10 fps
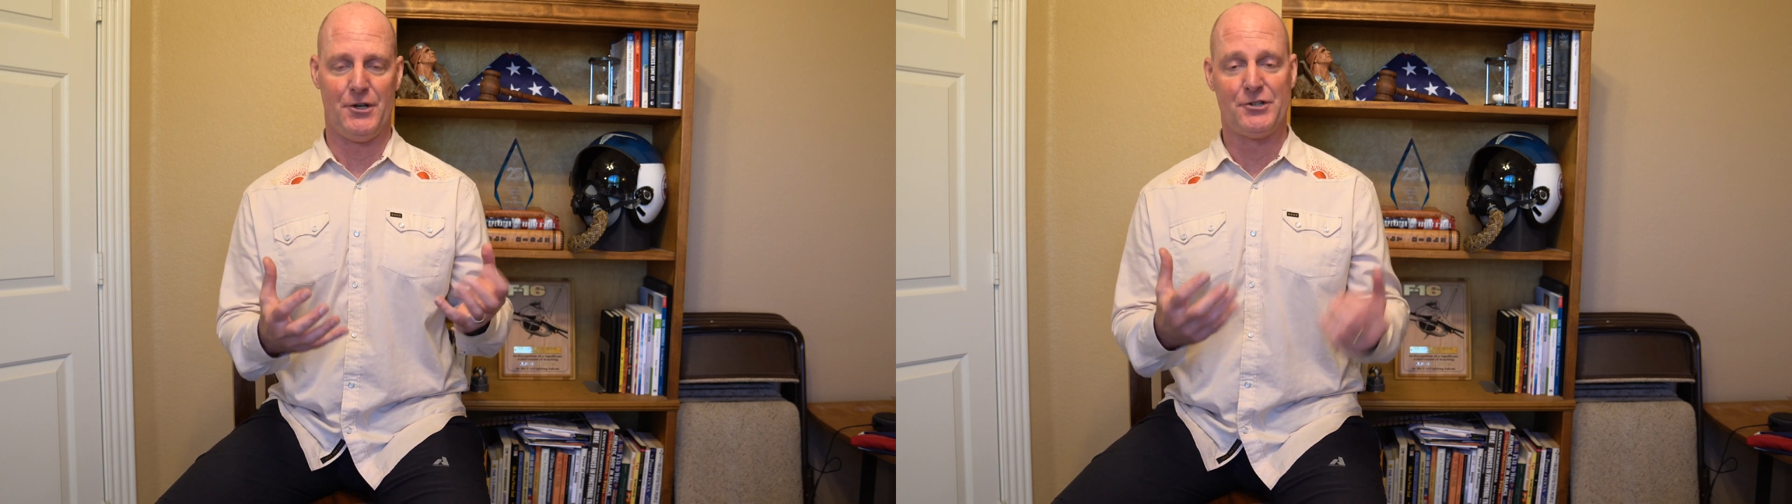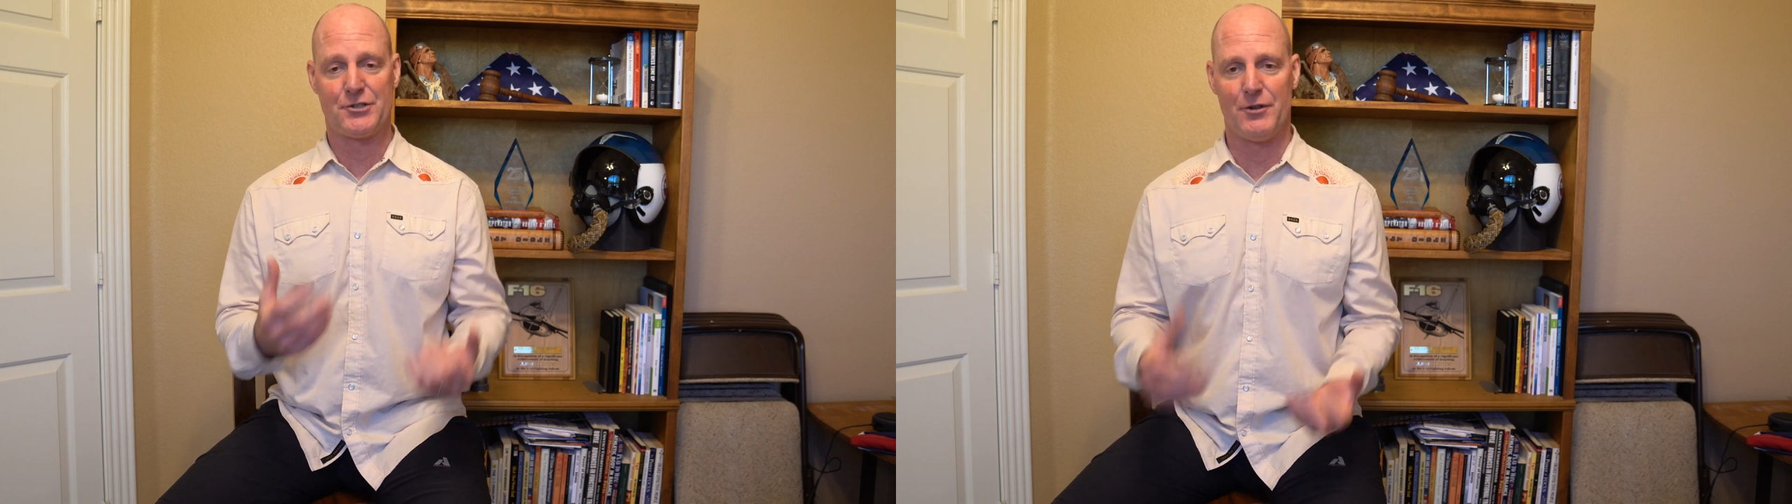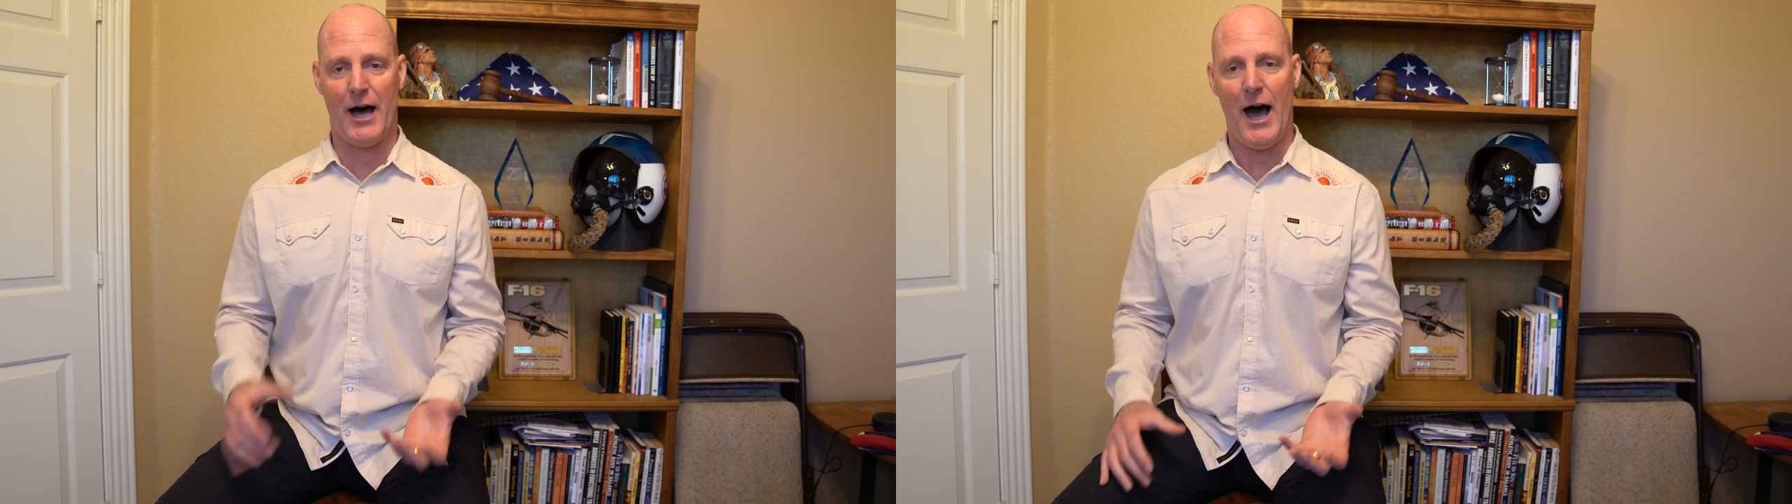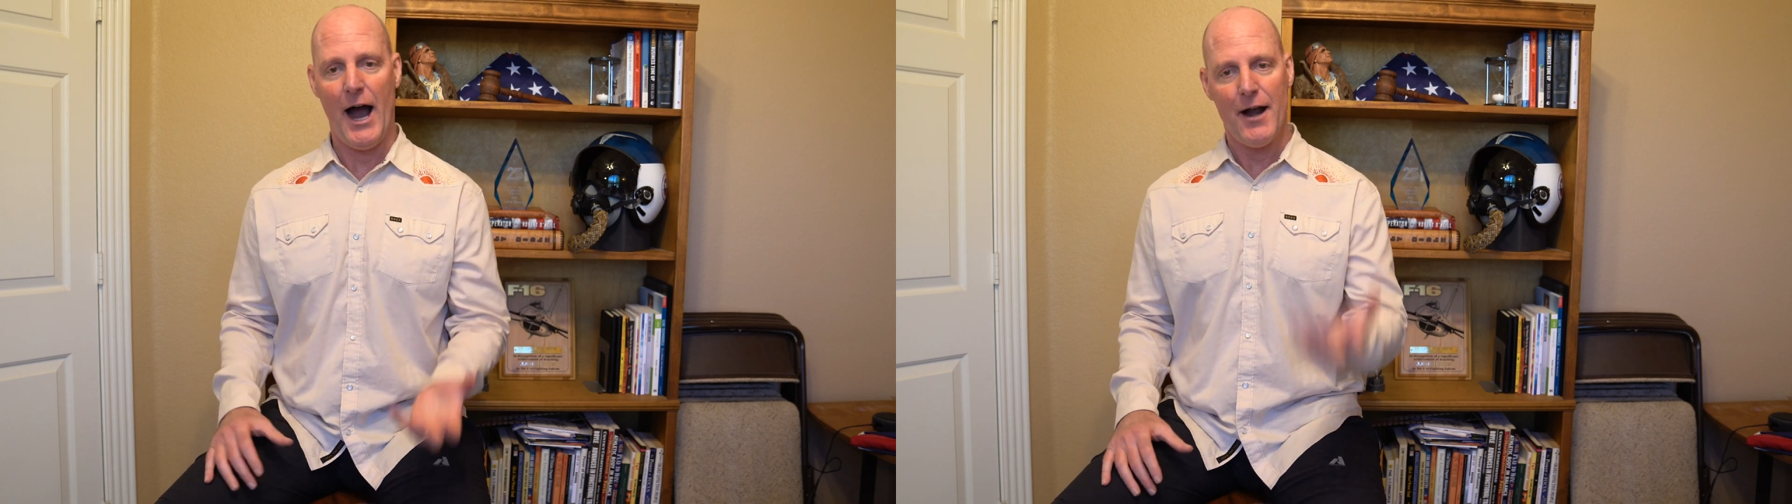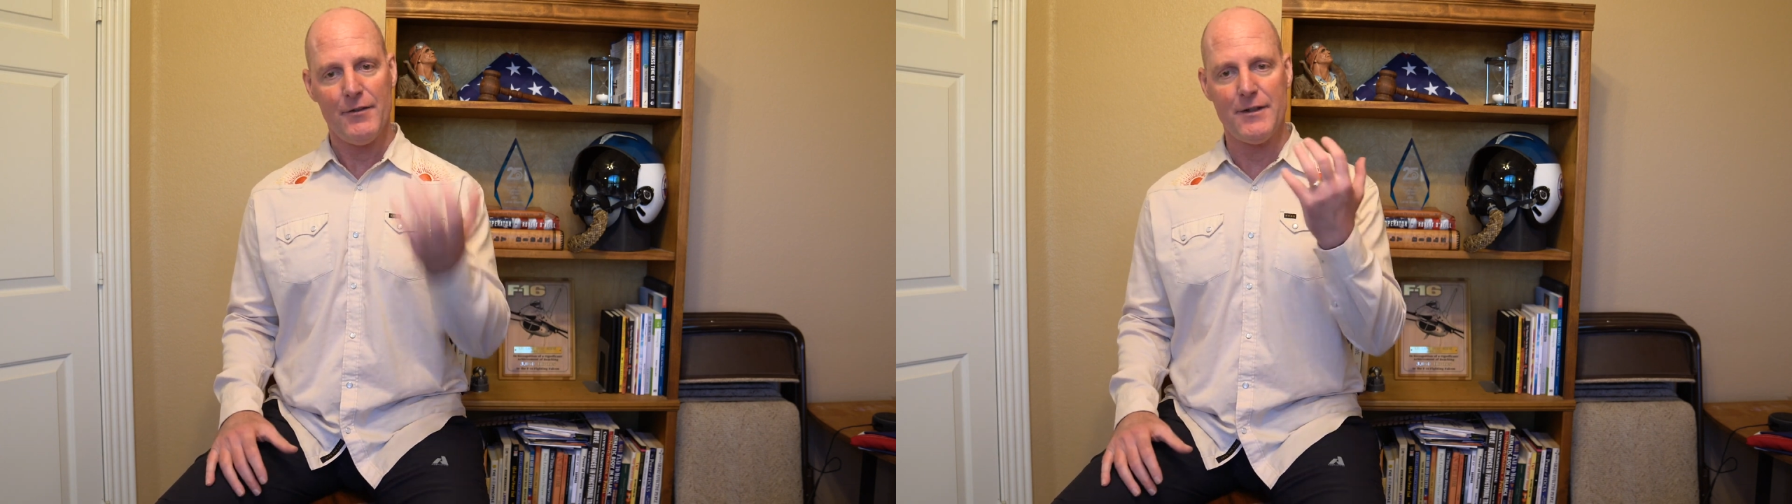So the
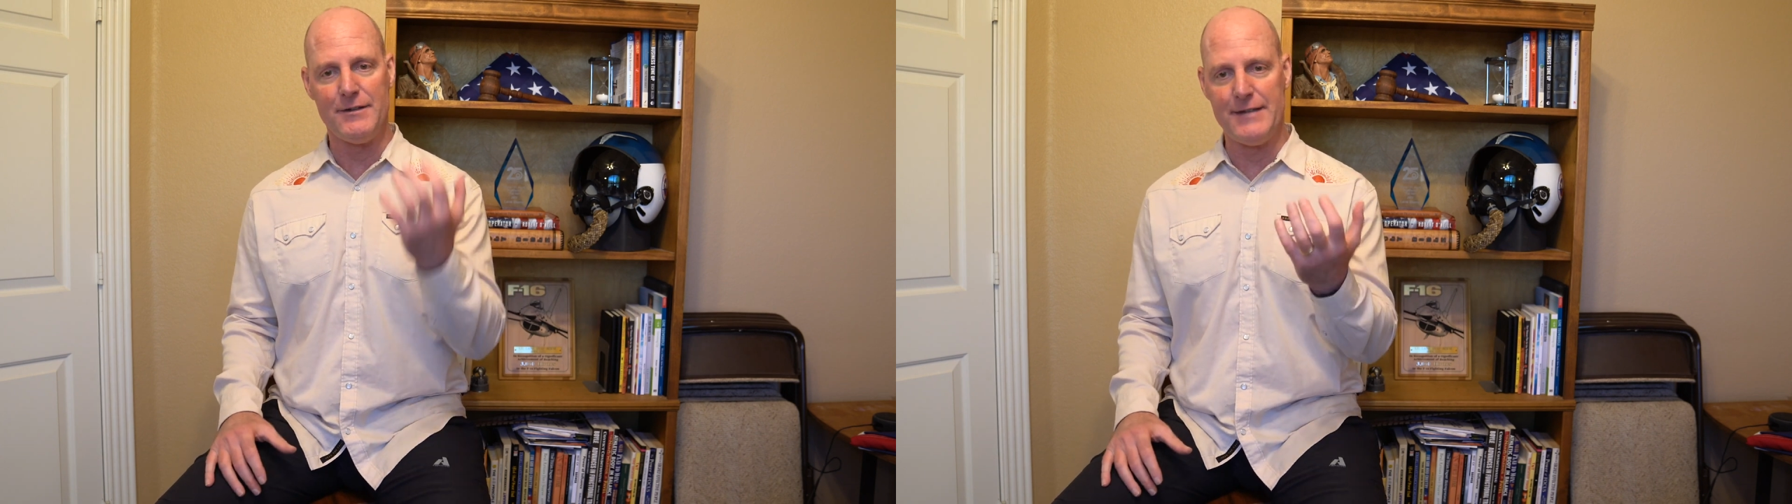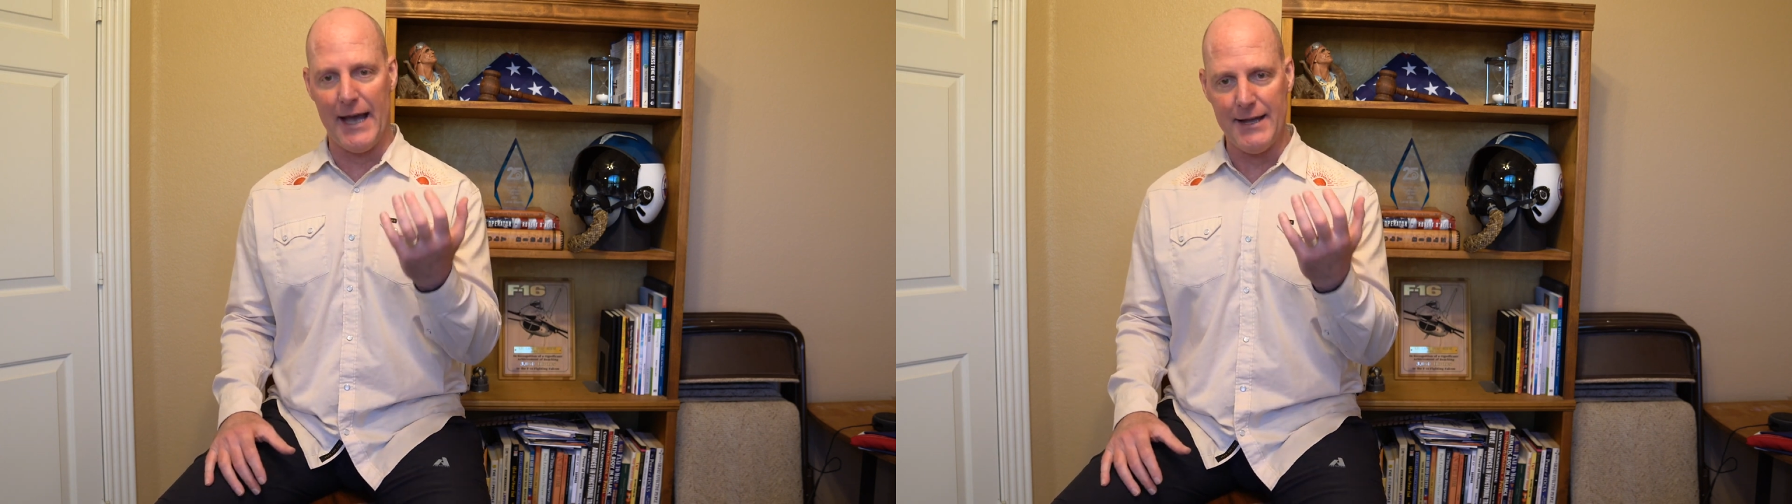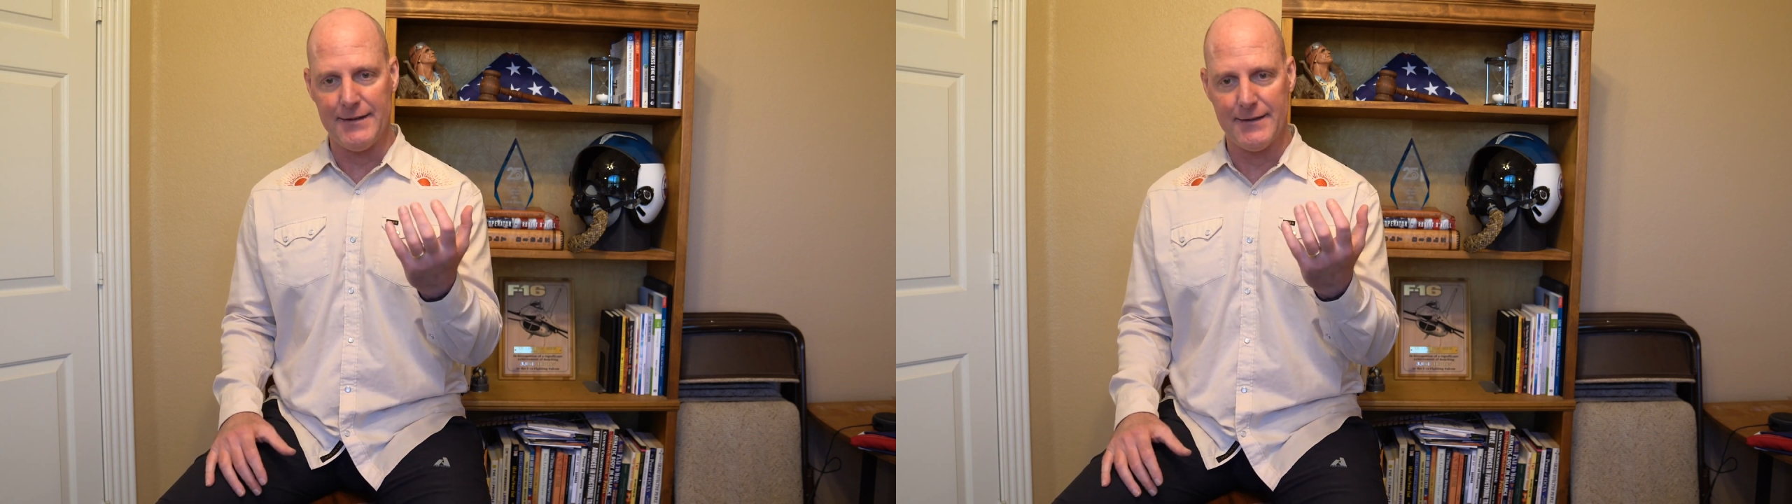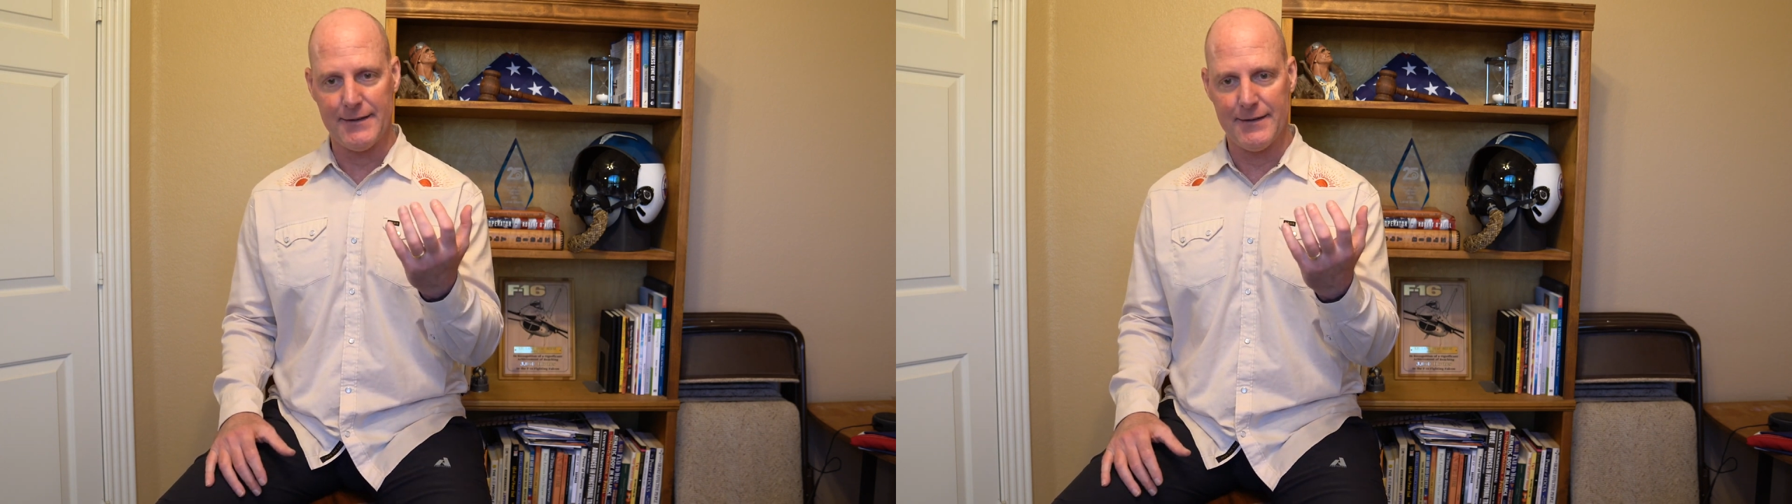higher the debt,